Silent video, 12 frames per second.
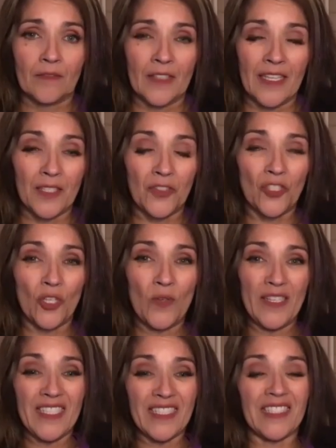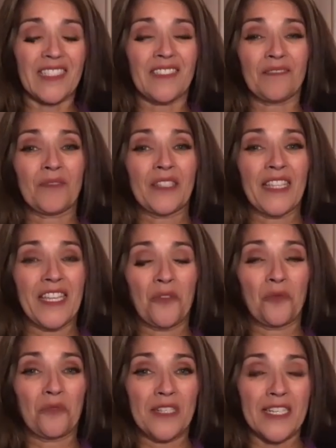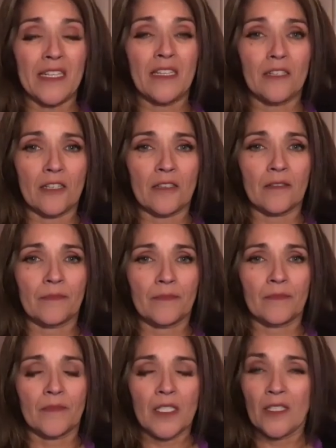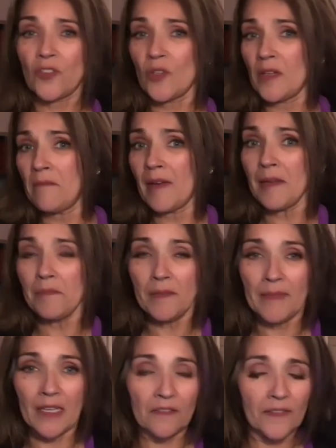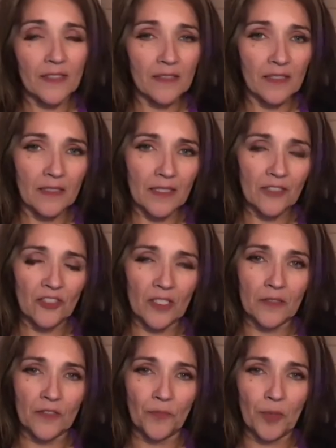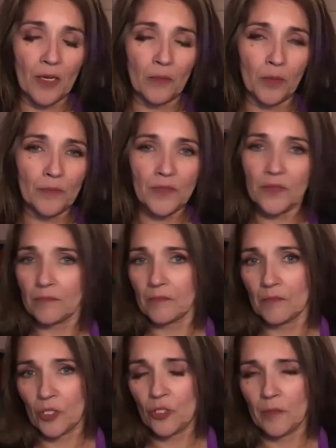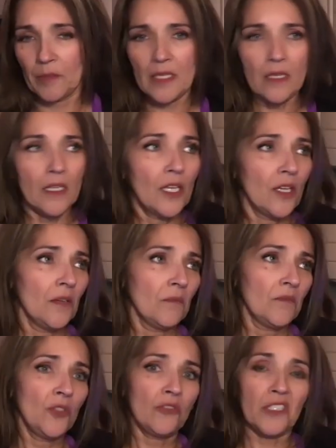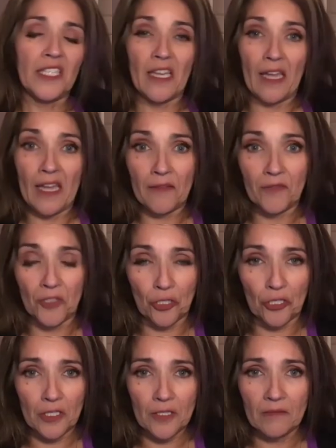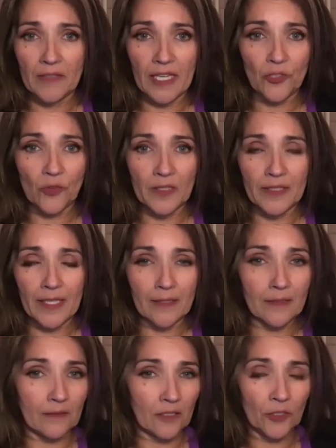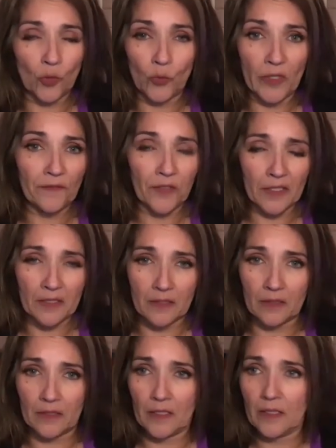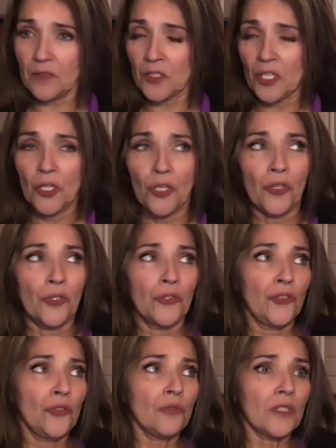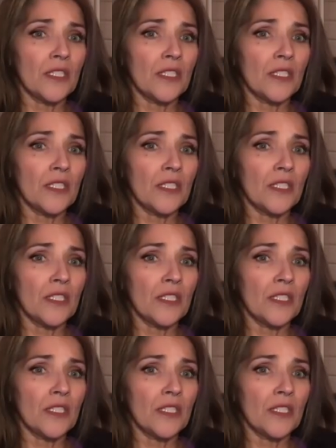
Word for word: and so it's like right here. And so it might be manifesting in digestive problems, could be. You could get have GERD, gastrointestinal reflux disease. You could